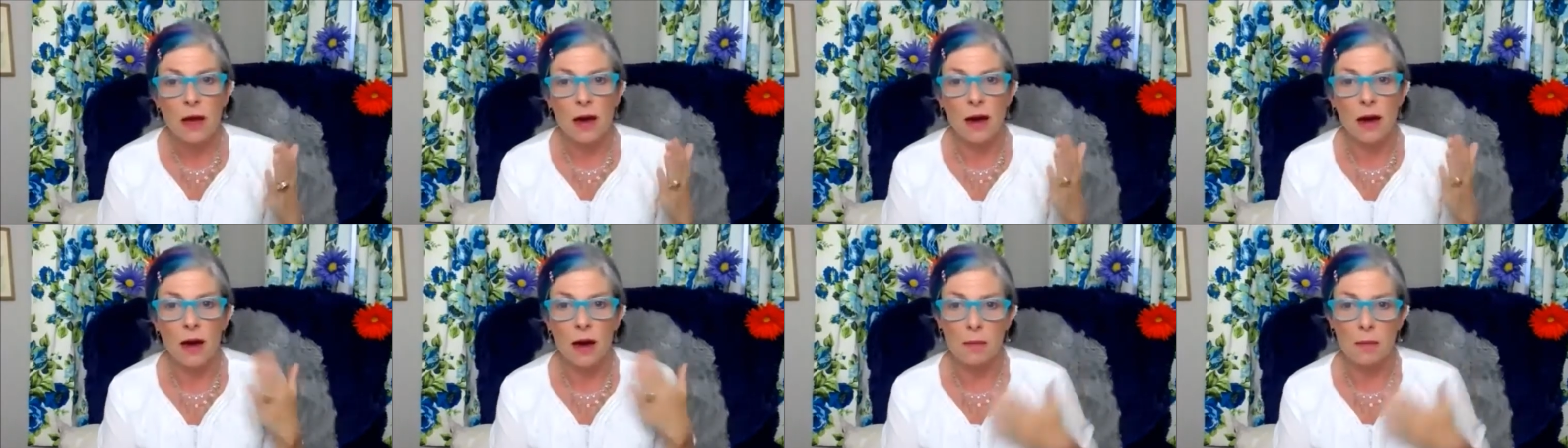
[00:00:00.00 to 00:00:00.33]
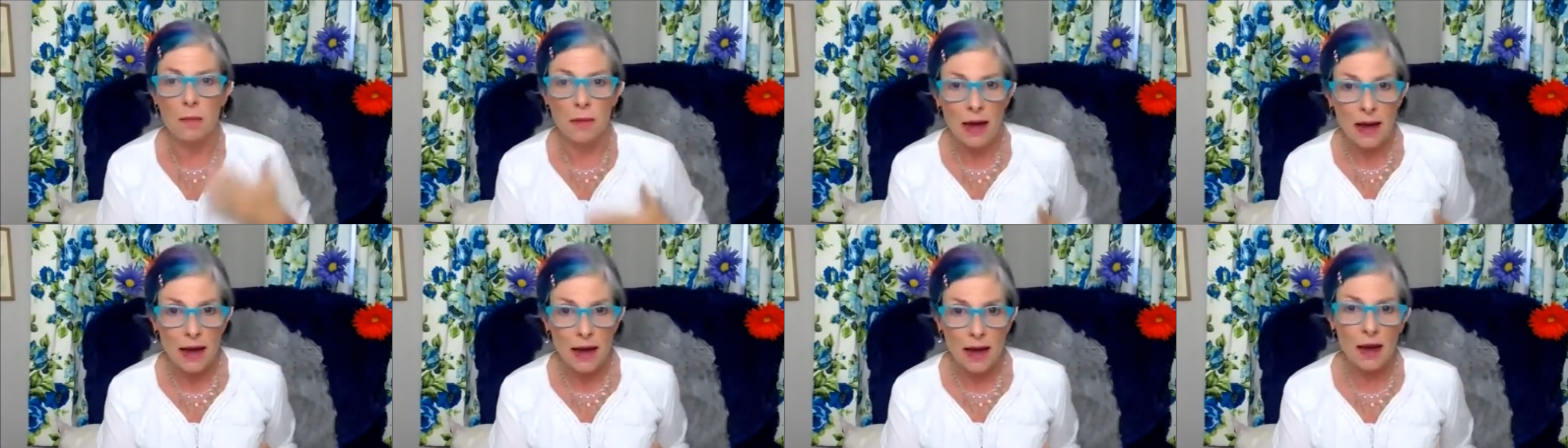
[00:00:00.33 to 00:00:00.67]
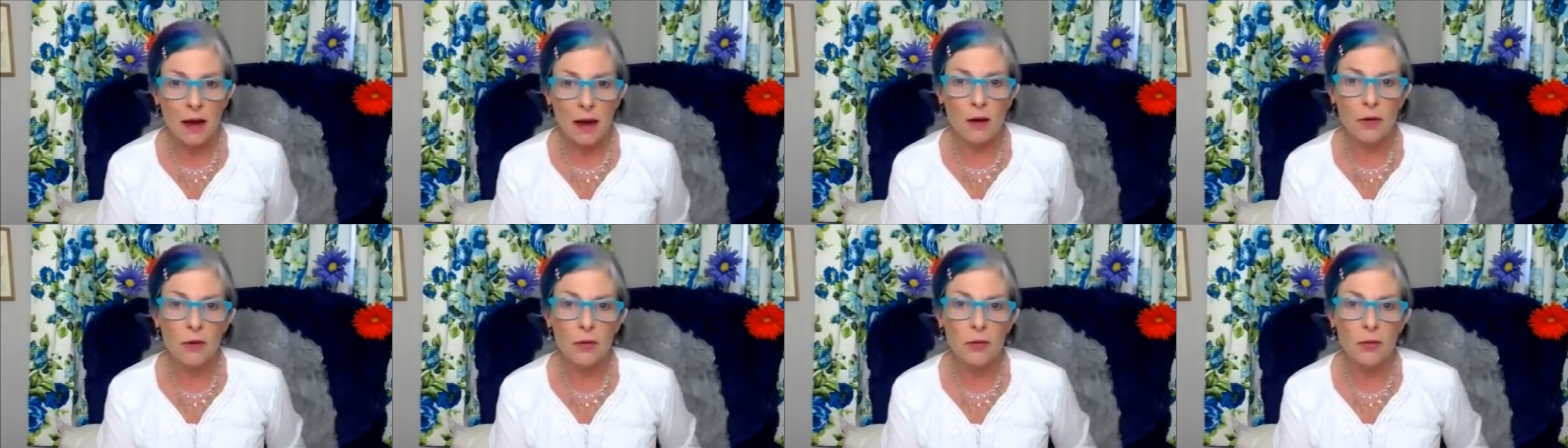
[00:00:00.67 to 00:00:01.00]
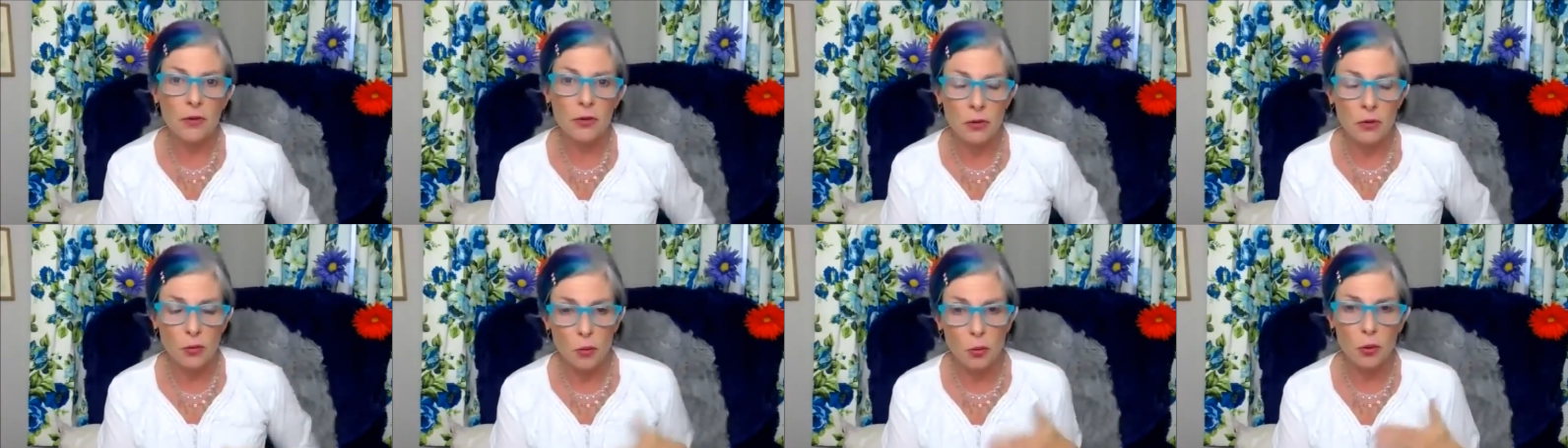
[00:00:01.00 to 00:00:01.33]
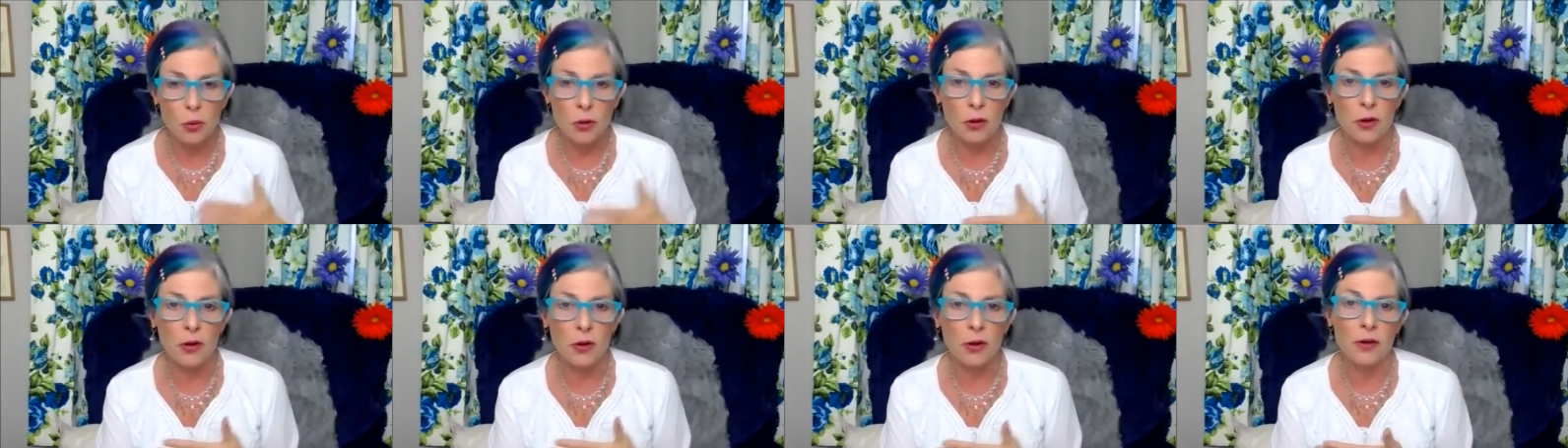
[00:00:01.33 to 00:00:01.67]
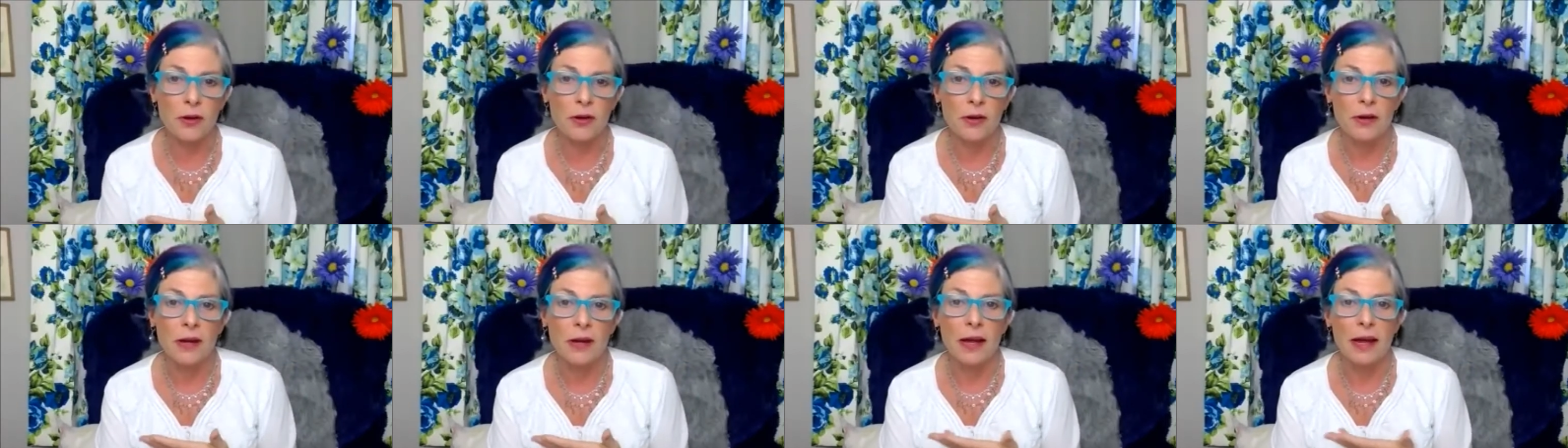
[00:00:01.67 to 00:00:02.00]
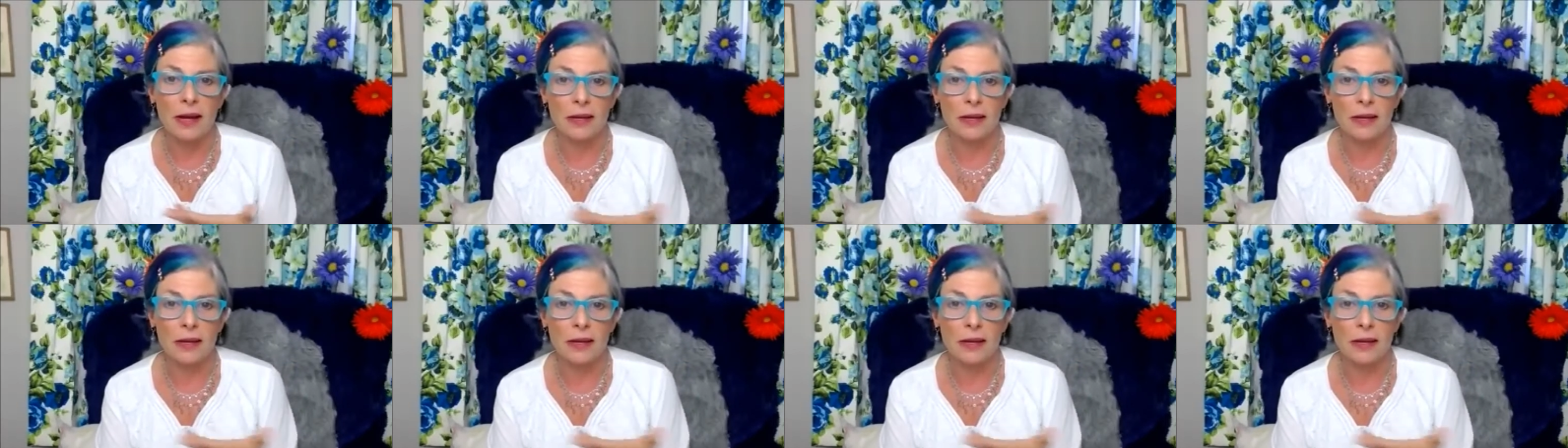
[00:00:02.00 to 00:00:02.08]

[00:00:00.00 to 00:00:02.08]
um, how you're